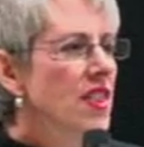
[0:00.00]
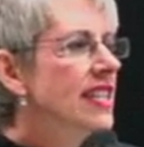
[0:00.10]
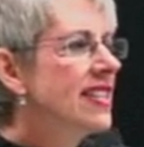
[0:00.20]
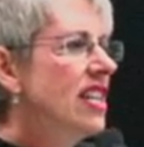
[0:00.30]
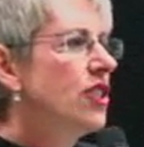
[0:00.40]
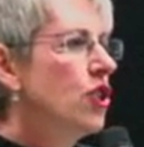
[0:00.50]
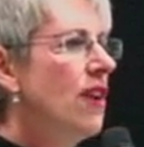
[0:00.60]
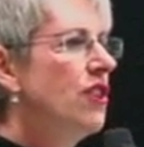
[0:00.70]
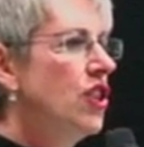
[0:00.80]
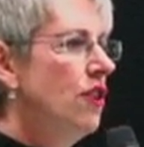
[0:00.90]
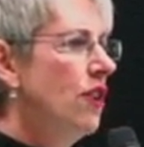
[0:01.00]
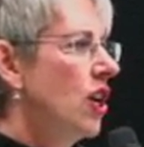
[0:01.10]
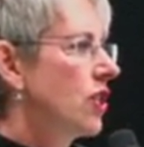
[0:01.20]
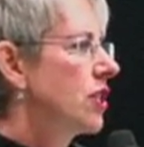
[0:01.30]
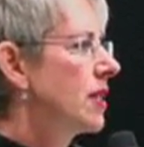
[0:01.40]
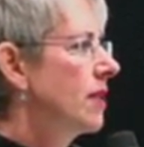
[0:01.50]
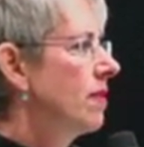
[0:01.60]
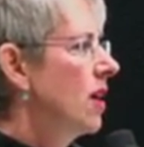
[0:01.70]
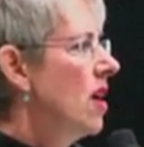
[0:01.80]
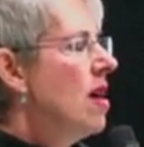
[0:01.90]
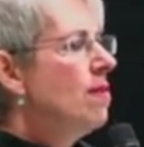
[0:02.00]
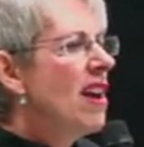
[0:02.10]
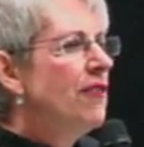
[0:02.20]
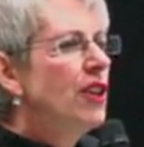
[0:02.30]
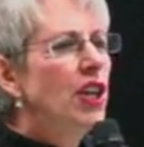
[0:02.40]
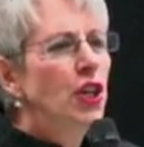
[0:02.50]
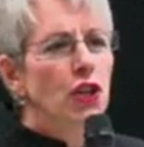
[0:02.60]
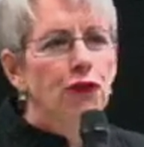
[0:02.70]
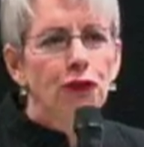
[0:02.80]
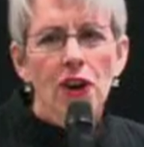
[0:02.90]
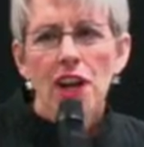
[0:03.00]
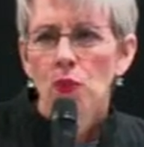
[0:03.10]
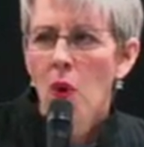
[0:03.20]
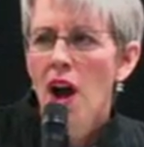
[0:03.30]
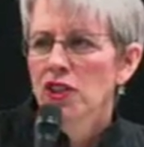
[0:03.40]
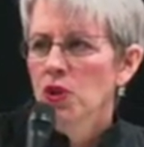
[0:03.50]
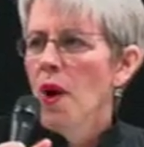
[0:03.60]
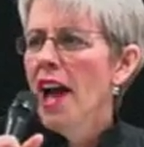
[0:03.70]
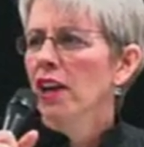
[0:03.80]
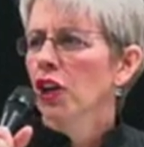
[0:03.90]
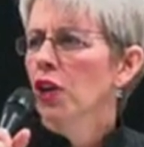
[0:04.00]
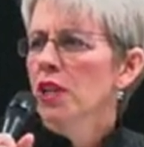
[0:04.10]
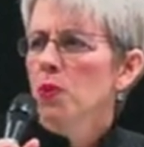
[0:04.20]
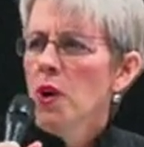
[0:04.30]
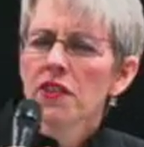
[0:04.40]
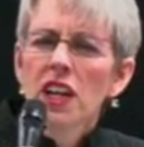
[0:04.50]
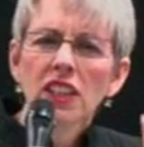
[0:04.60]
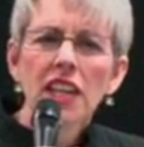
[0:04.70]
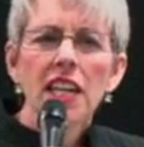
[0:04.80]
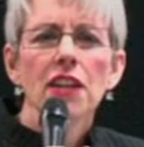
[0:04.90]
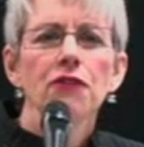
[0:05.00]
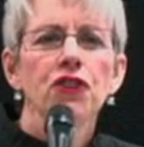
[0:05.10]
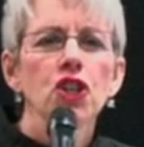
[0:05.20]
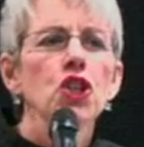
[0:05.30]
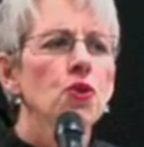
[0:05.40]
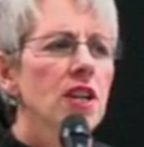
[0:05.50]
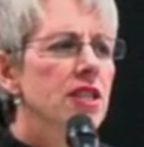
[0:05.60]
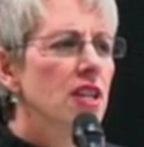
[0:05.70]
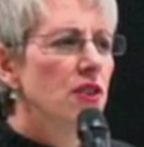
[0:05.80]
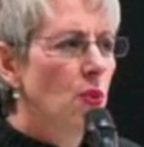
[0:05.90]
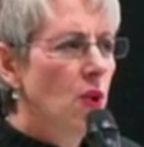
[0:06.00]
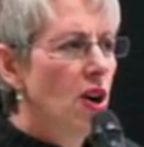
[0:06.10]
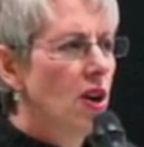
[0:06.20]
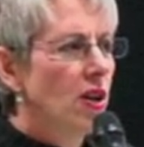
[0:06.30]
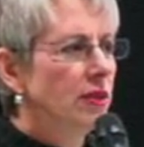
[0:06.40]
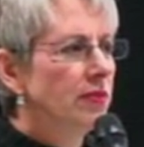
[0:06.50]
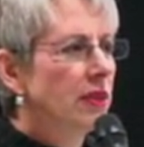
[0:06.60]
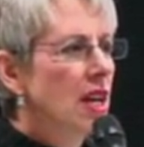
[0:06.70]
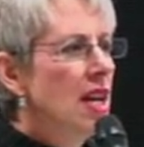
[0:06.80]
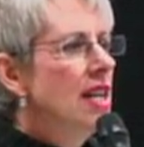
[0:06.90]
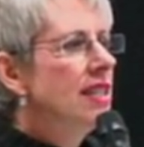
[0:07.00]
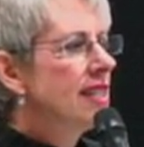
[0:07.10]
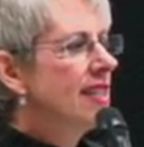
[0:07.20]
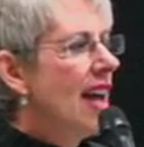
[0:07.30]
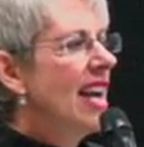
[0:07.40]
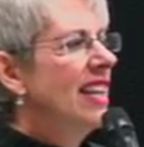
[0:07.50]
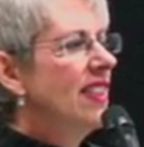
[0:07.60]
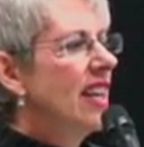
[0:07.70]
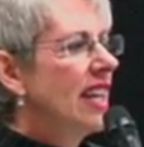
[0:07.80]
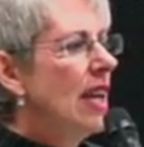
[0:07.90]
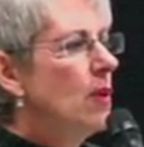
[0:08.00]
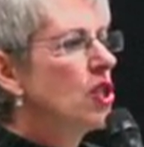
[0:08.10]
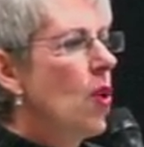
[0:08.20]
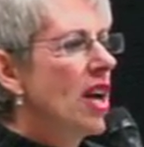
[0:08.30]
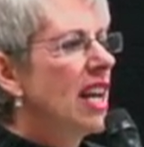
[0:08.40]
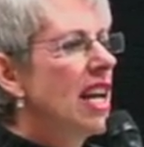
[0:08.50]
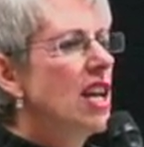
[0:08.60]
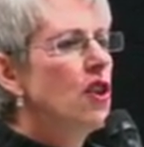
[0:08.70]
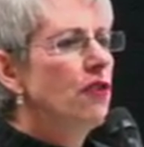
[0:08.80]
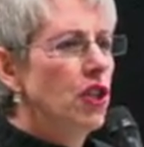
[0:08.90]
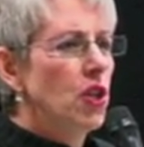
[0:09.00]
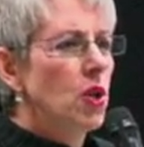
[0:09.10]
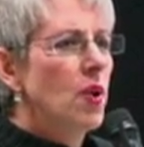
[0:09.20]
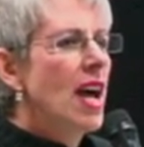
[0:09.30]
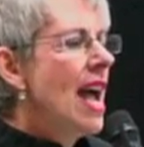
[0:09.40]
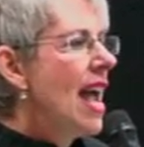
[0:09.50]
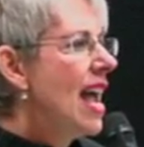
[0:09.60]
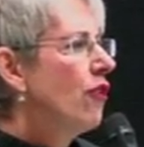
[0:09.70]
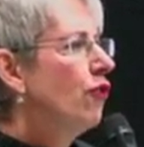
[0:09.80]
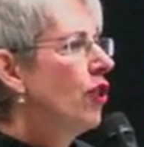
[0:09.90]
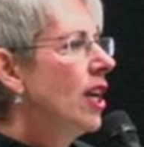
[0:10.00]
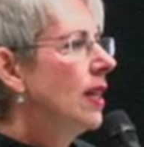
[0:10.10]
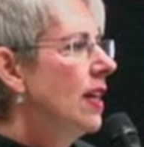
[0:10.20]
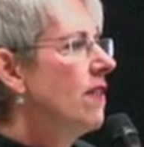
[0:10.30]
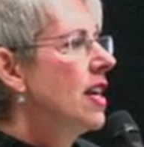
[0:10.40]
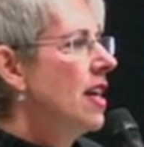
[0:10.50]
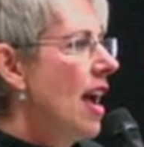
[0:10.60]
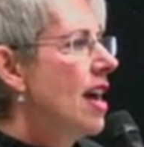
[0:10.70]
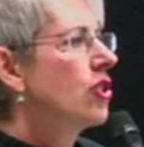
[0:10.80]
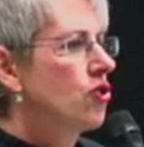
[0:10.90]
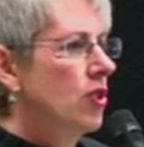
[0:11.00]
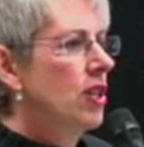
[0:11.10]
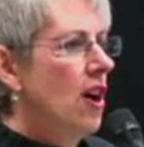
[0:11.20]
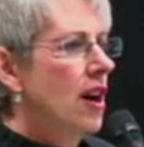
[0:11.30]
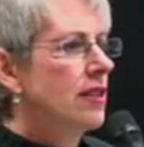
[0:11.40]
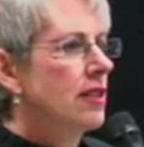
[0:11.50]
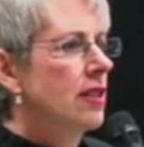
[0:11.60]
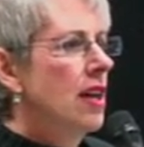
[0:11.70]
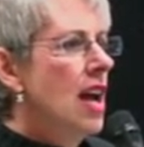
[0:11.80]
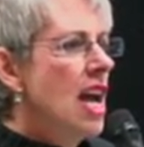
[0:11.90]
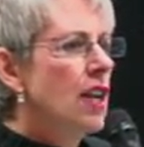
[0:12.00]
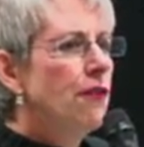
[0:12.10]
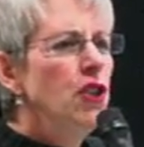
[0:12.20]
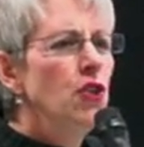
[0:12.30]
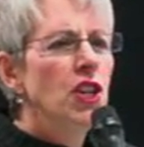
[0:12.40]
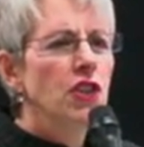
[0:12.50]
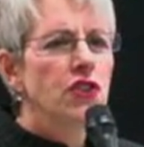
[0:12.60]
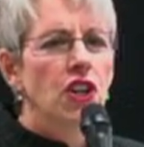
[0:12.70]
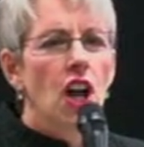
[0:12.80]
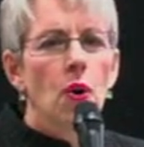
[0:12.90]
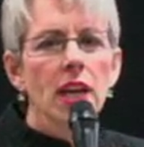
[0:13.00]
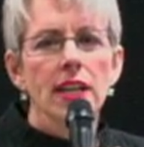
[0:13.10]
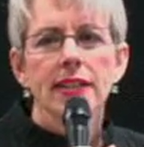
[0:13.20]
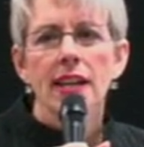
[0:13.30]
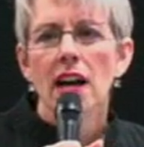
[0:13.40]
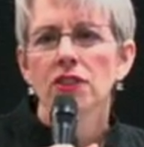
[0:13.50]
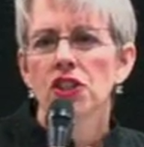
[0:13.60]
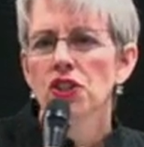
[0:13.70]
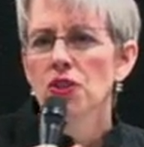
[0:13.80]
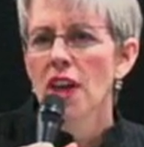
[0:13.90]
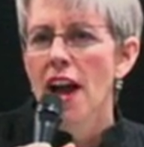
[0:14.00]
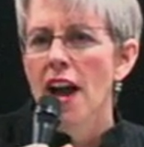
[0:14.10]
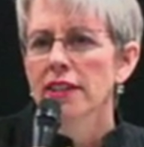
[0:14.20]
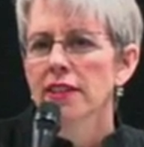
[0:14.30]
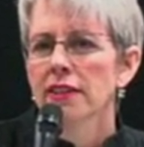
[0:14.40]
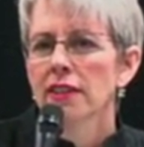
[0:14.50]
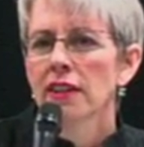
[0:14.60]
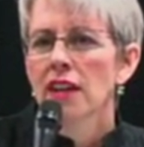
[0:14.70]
The center of the universe. My very good friend Watts Wacker, who is one of the leading futurists in the world, decided that he was going to interview every living astronaut. And a few years ago, he set out to do that.